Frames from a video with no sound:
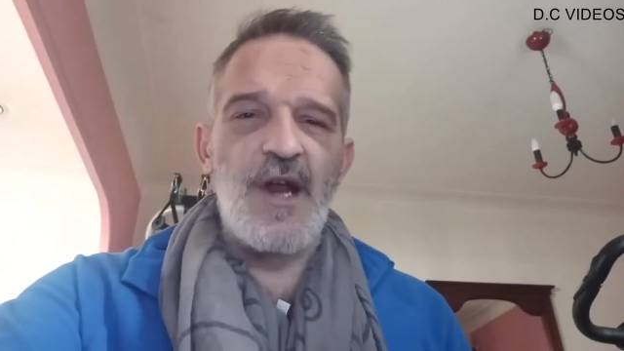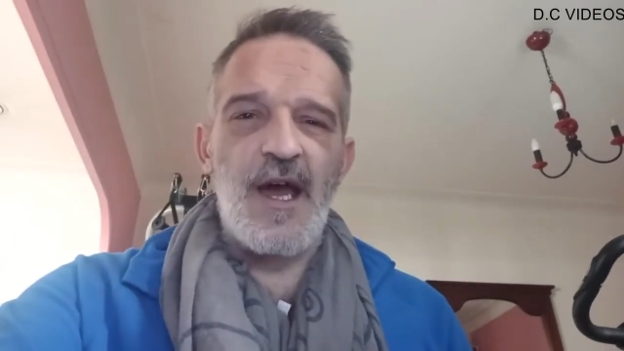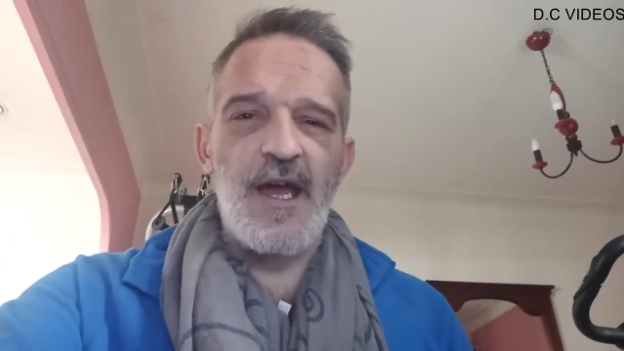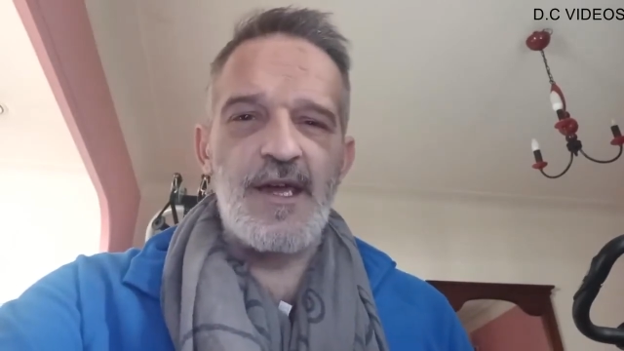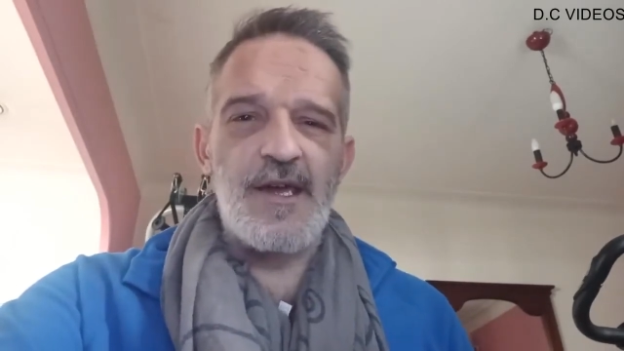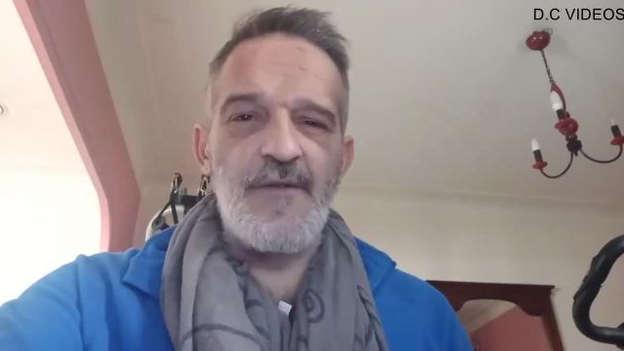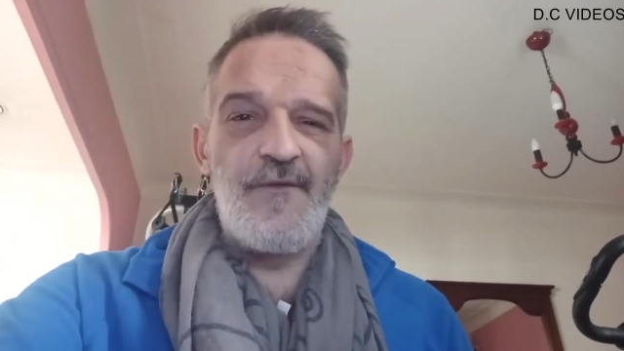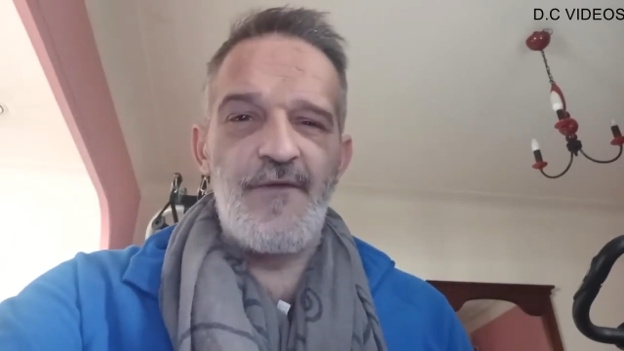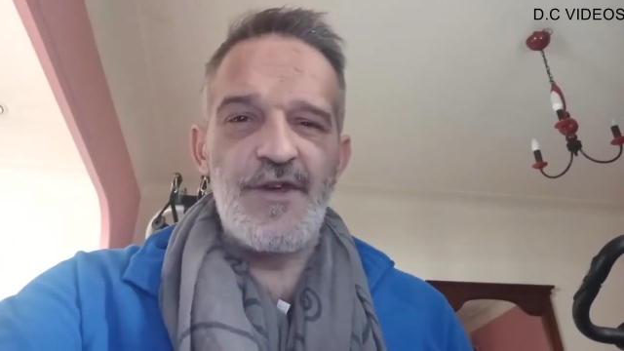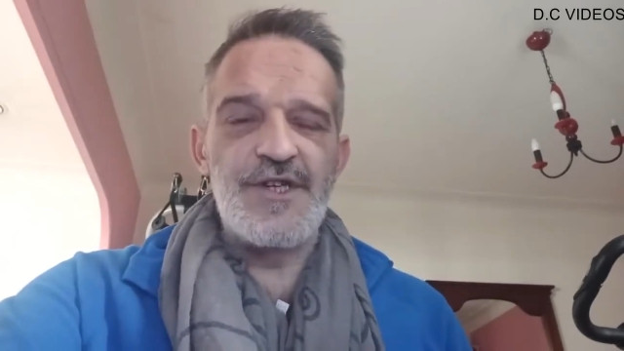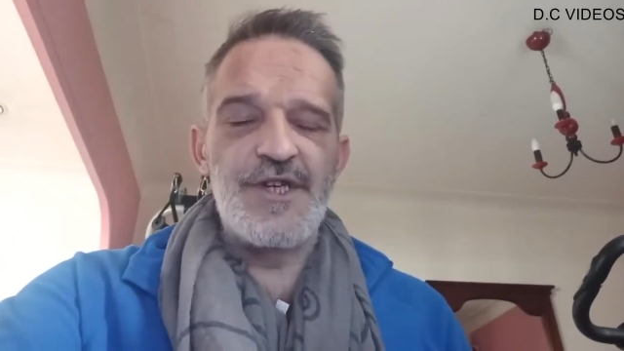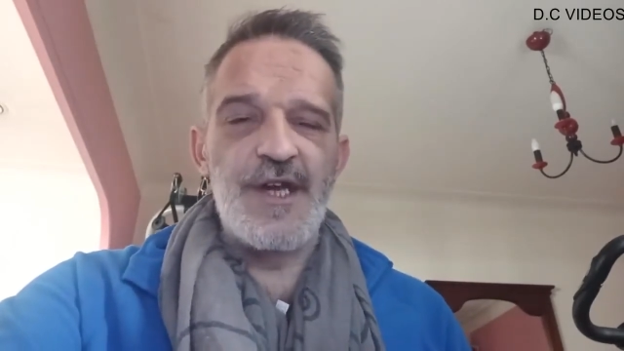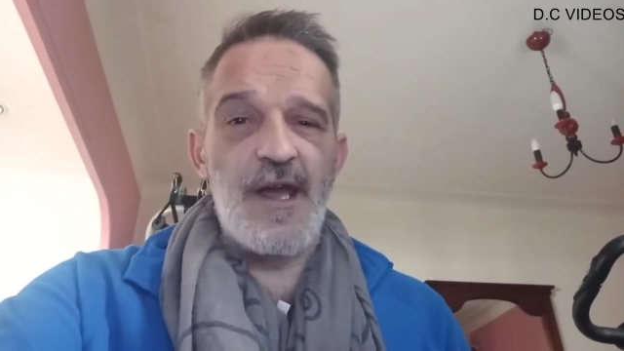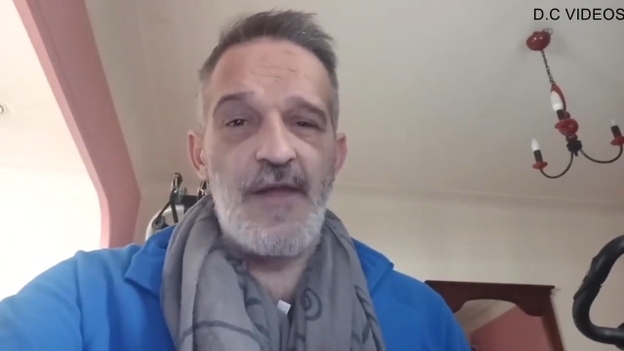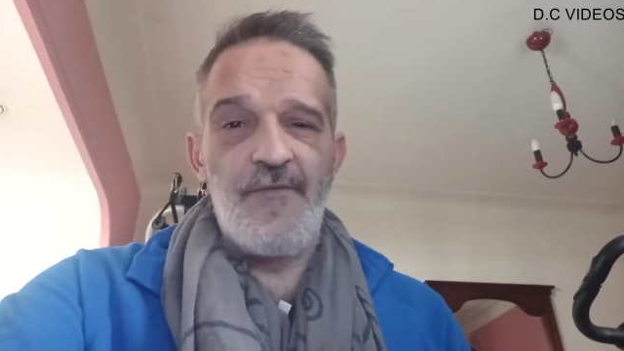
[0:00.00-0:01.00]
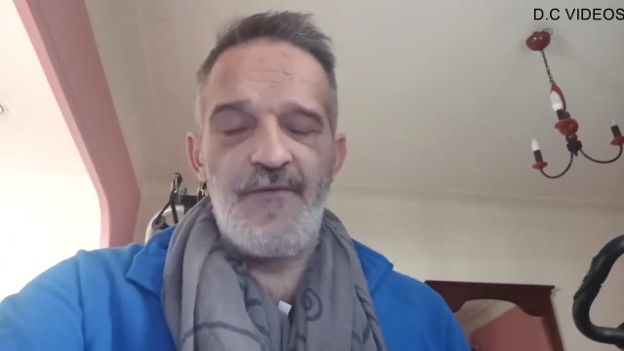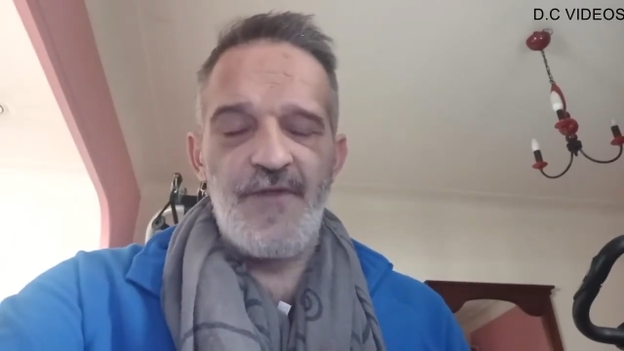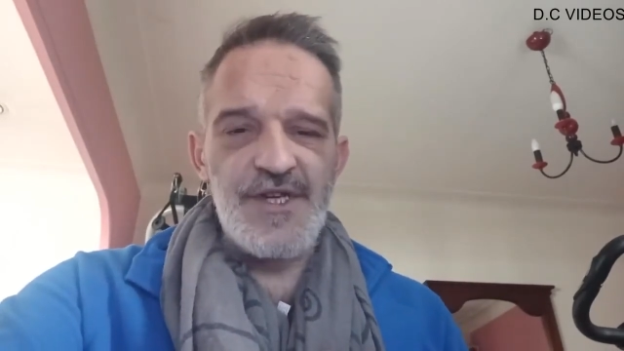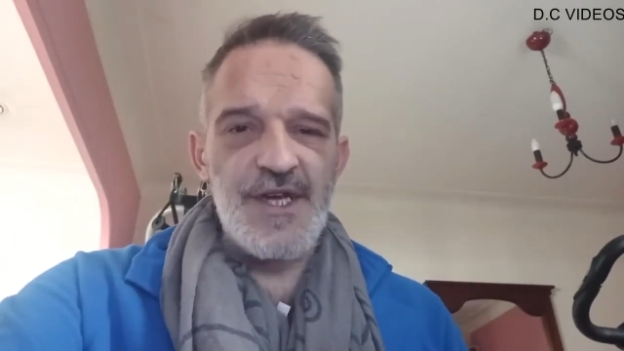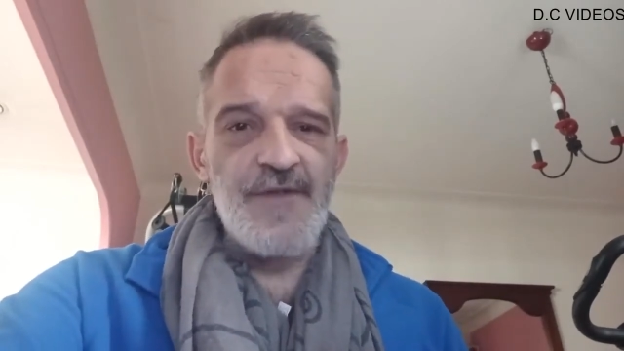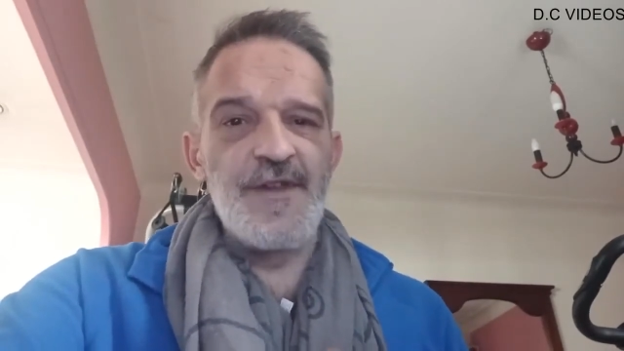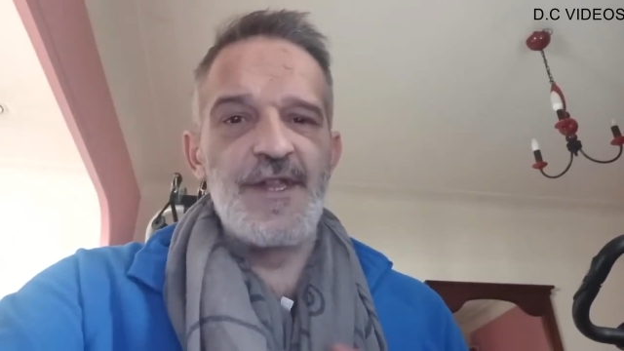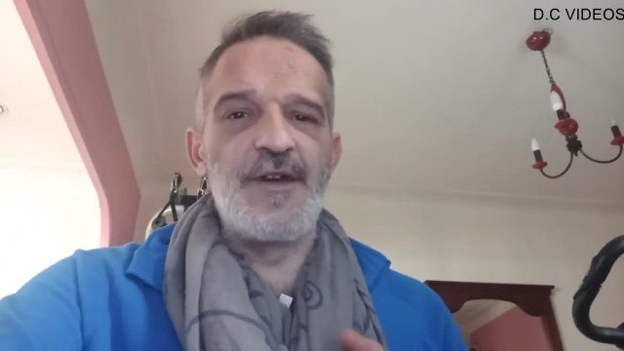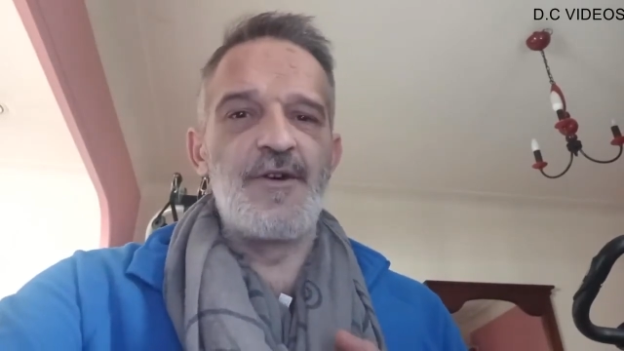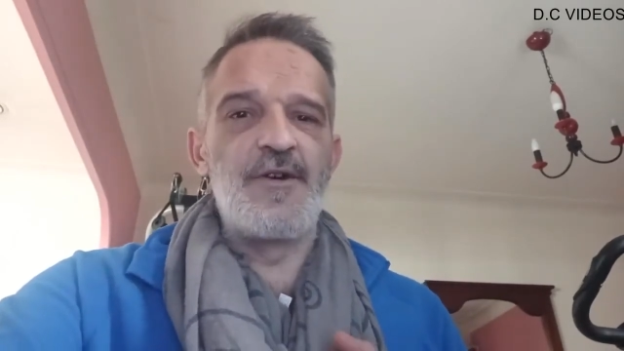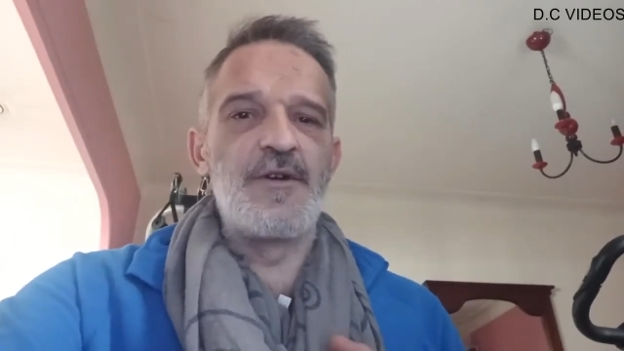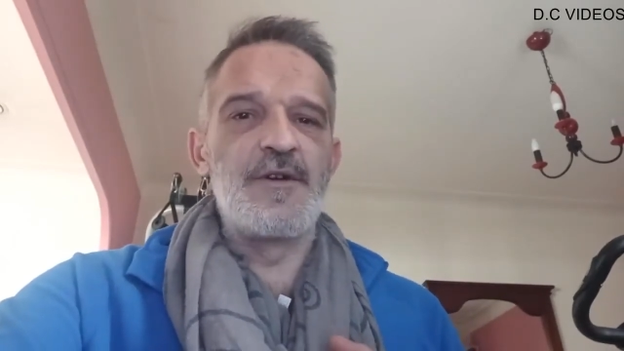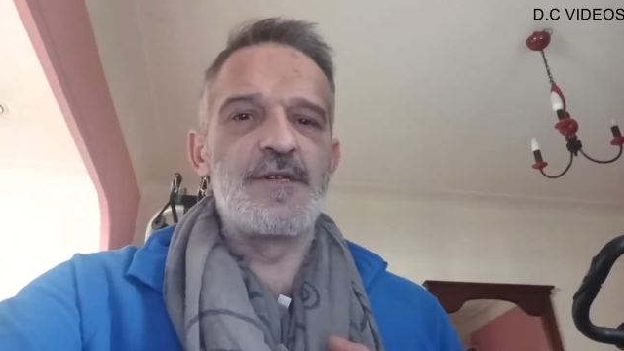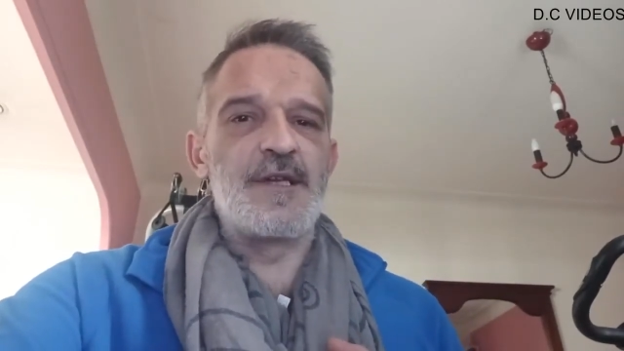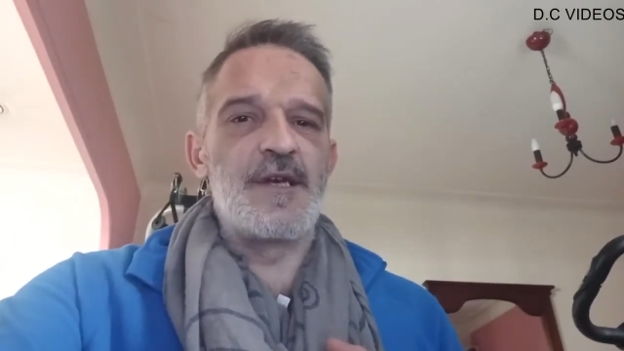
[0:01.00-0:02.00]
like fishing and fishing
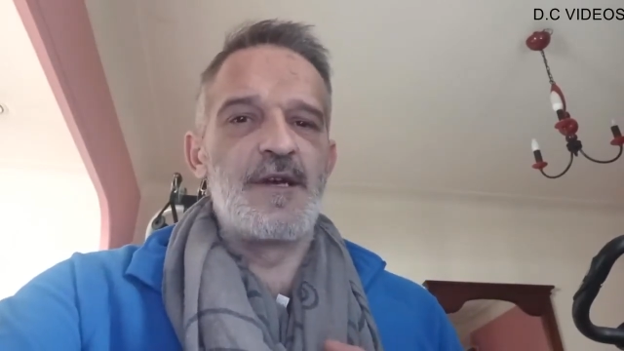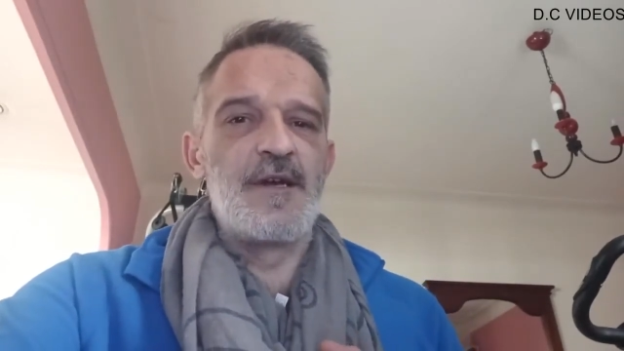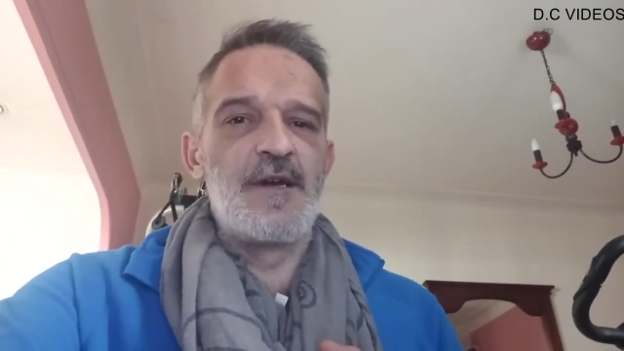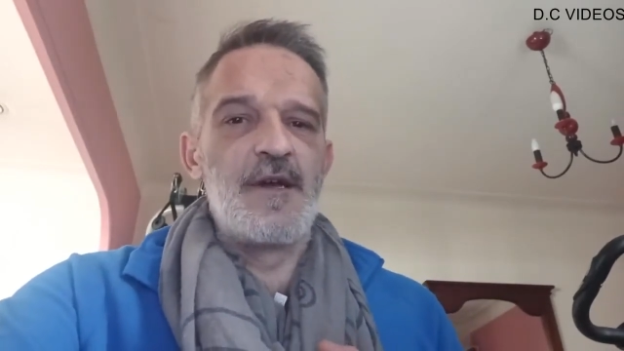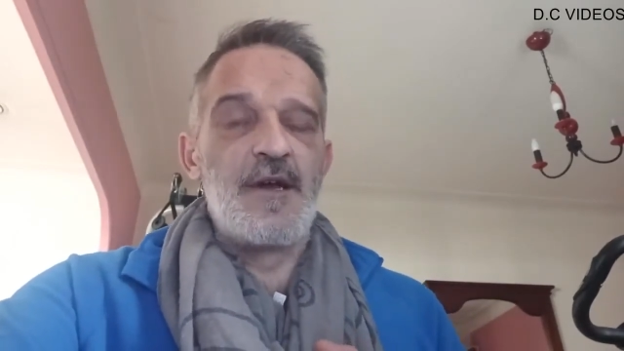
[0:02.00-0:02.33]
videos.